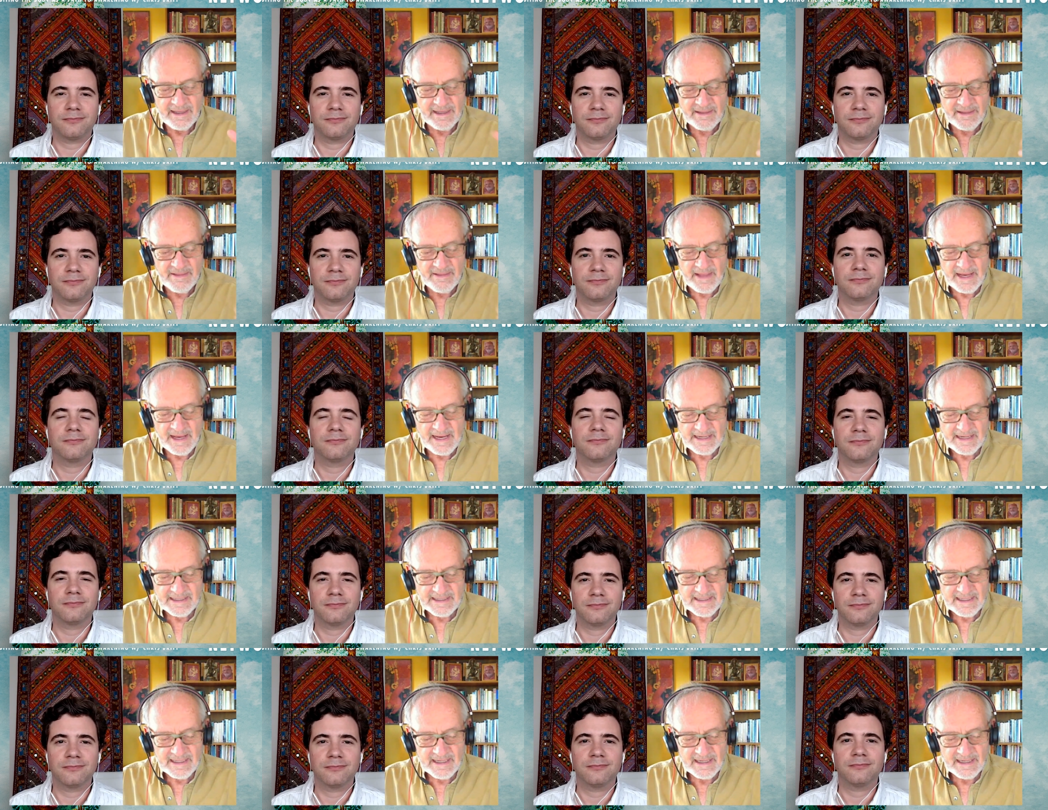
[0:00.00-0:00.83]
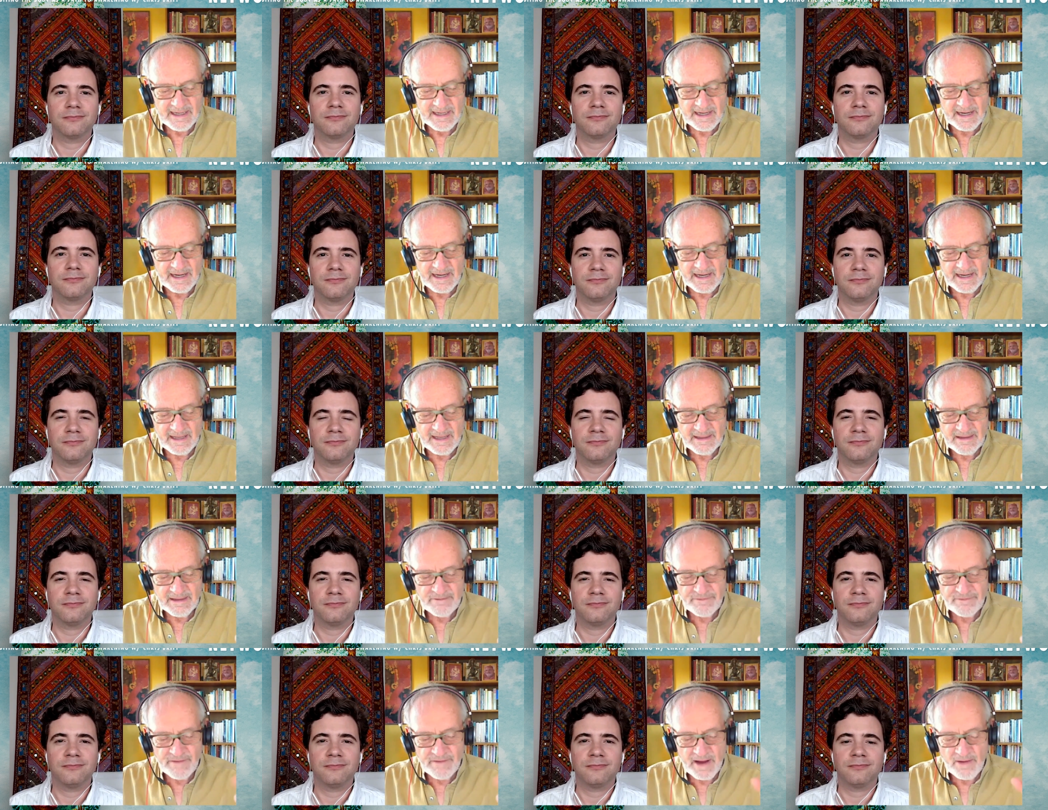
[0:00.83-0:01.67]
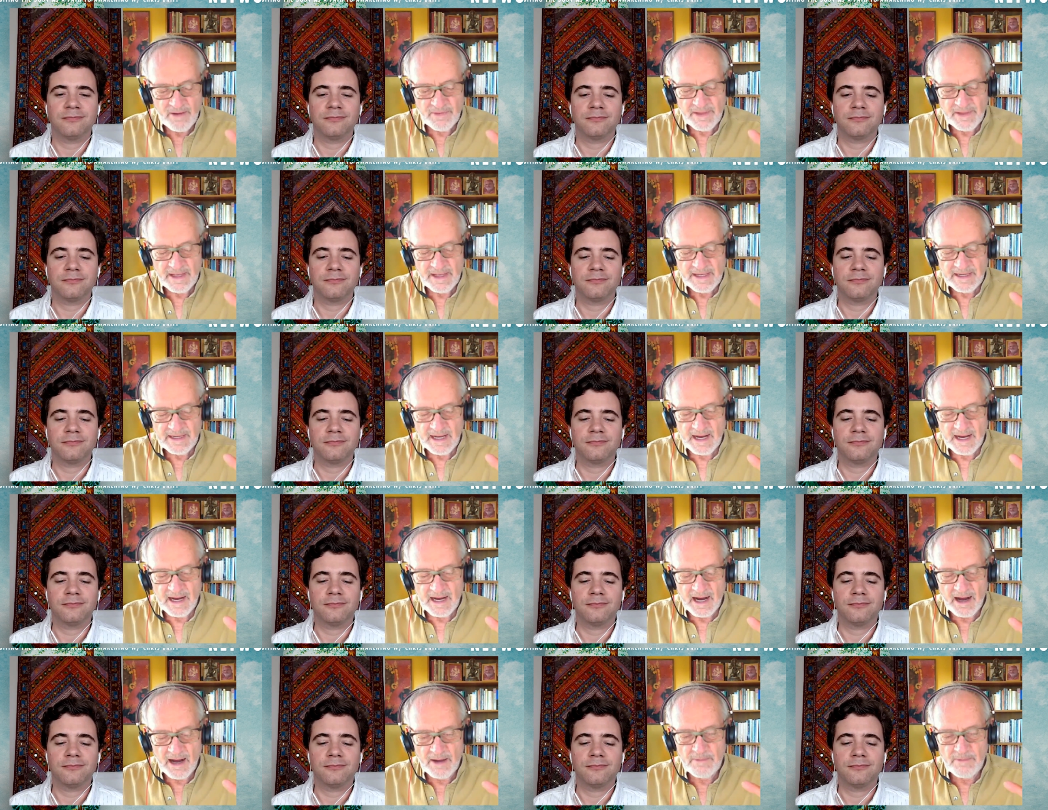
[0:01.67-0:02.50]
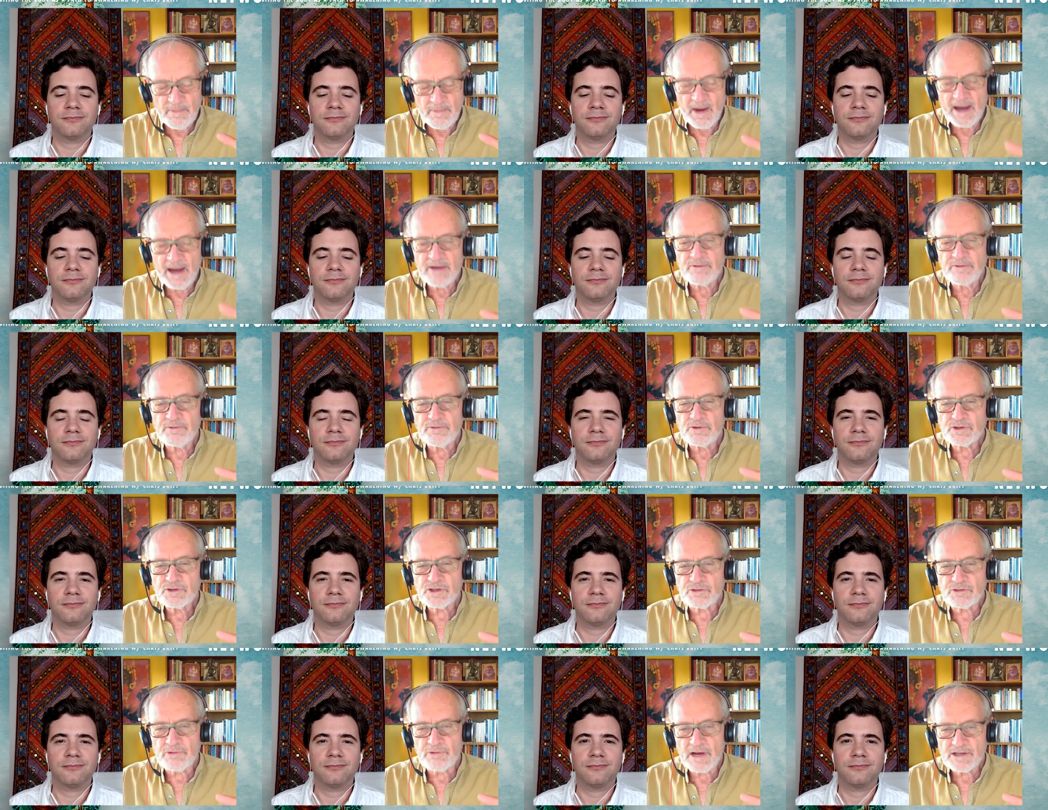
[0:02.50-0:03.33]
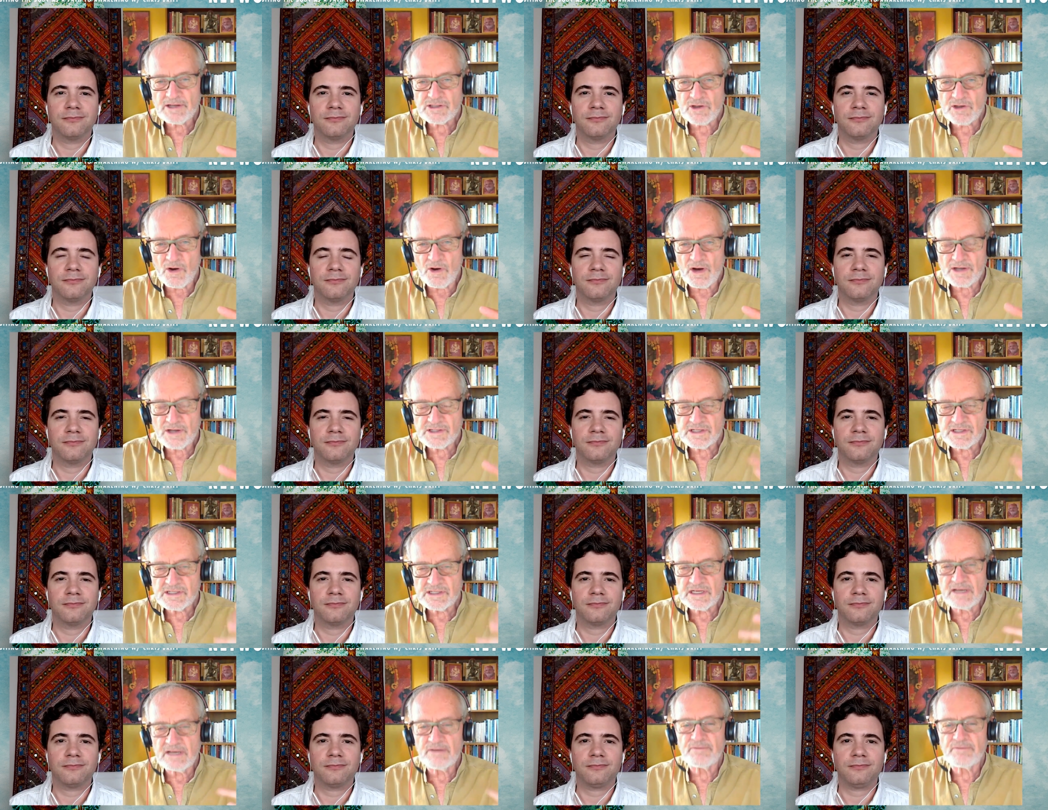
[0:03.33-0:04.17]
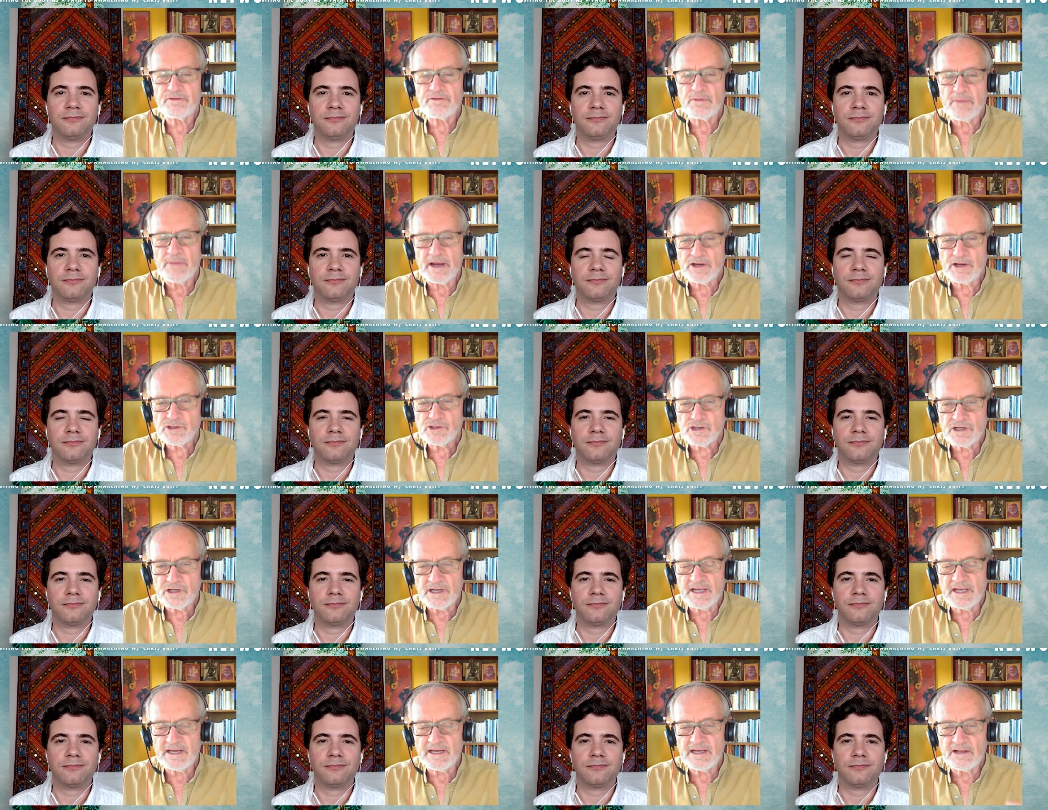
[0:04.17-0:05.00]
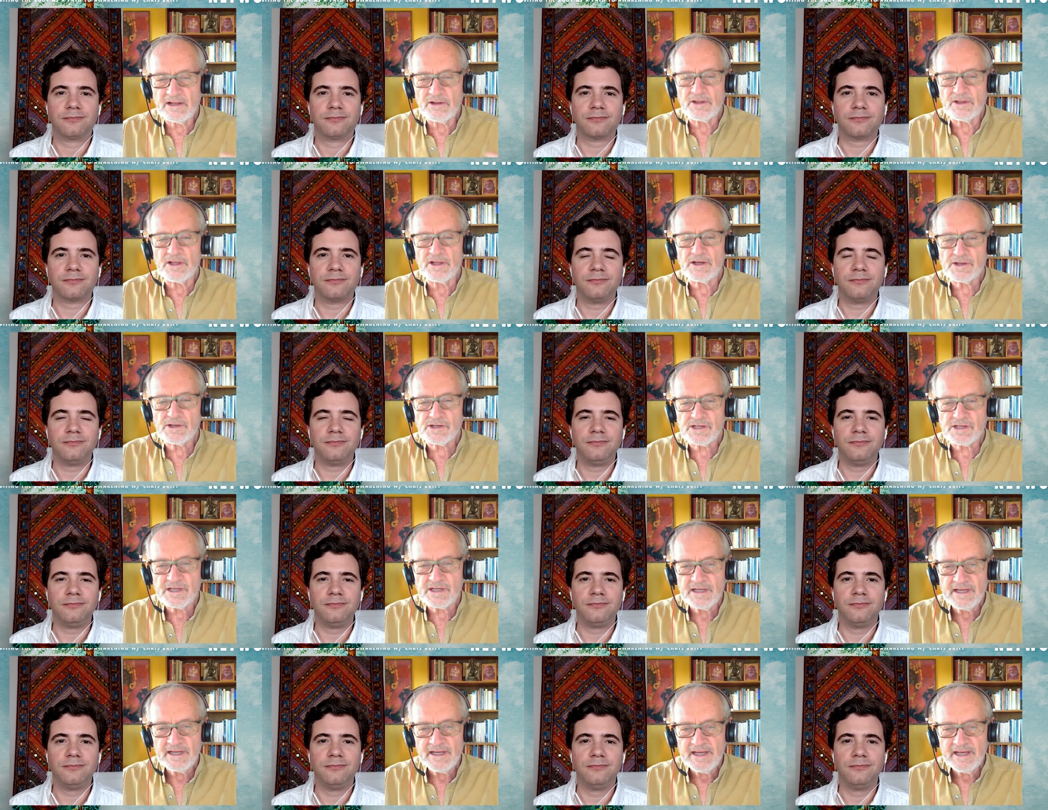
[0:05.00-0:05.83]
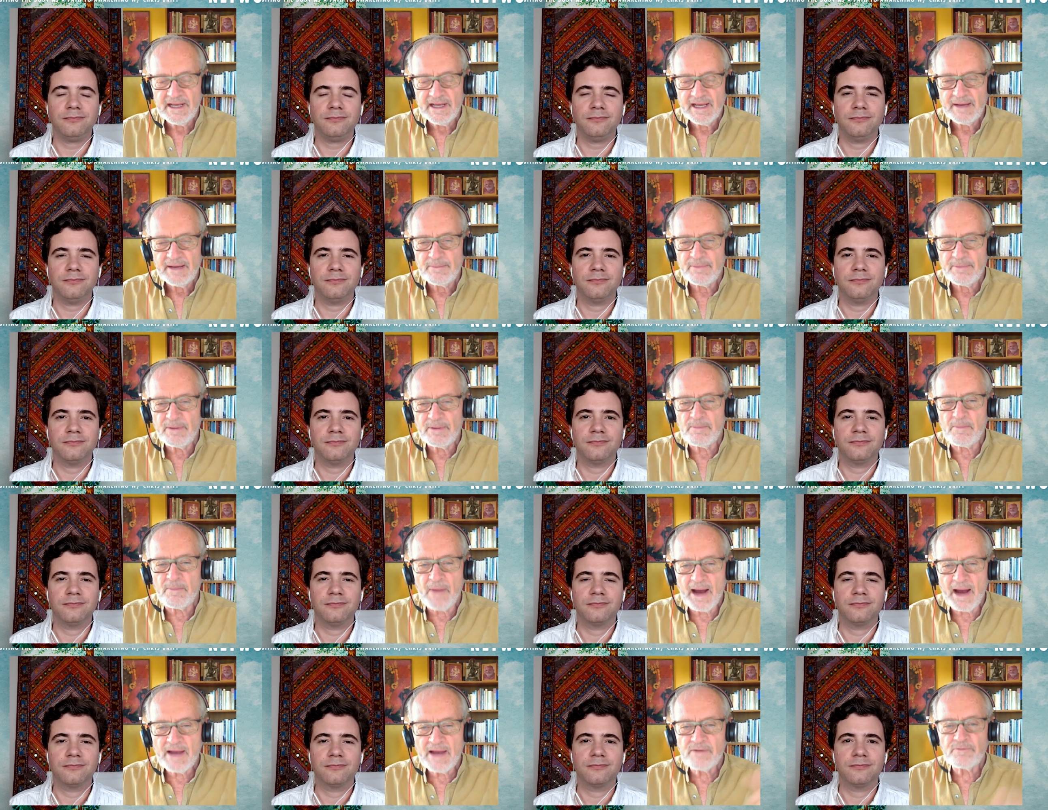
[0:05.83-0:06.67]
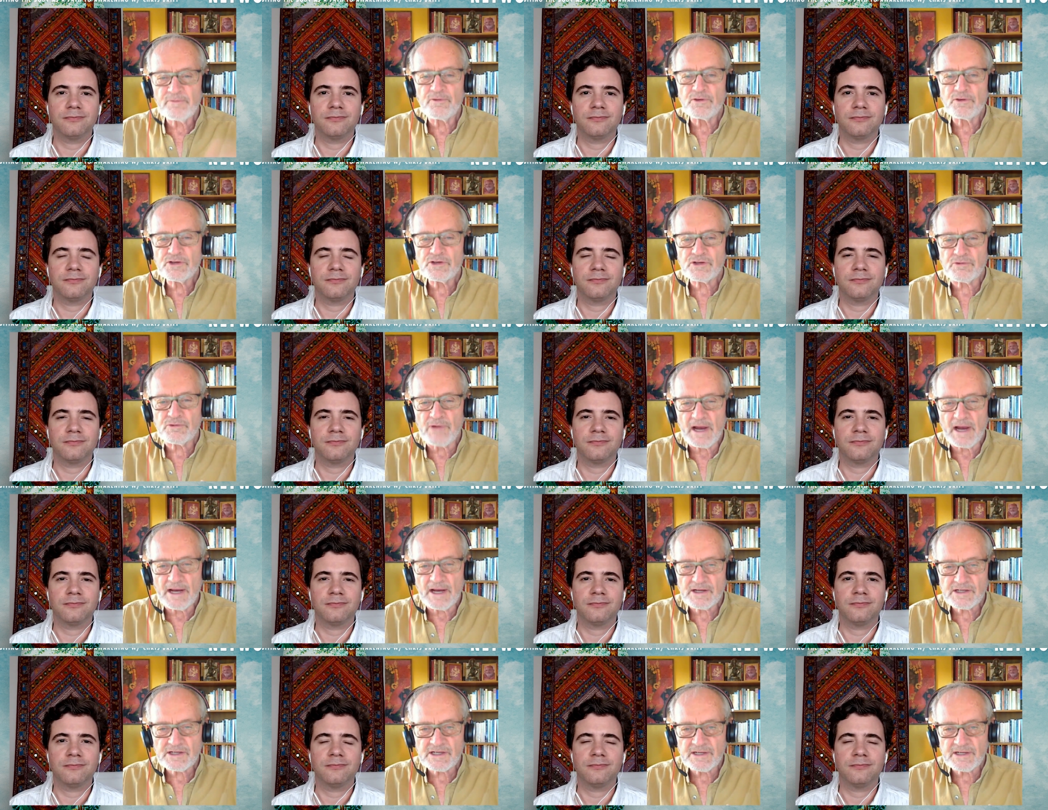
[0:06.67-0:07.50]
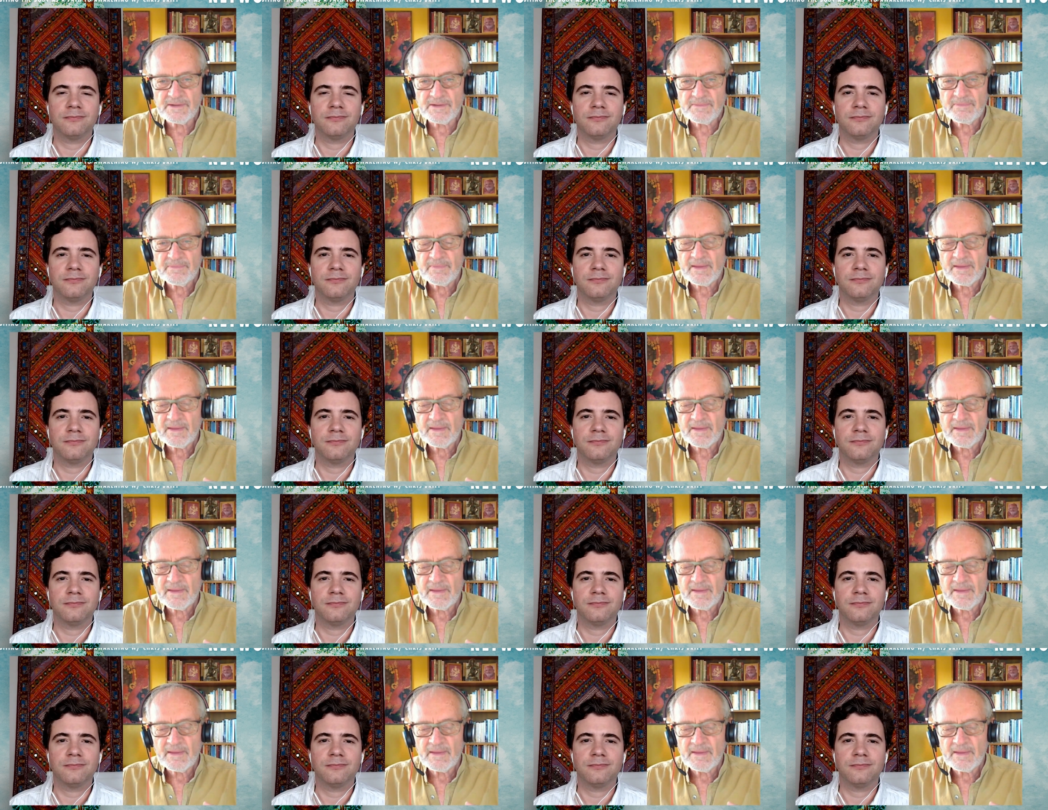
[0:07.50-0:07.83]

Speaker 1: in that they found that unmindful stress causes inflammation and illness, but mindful stress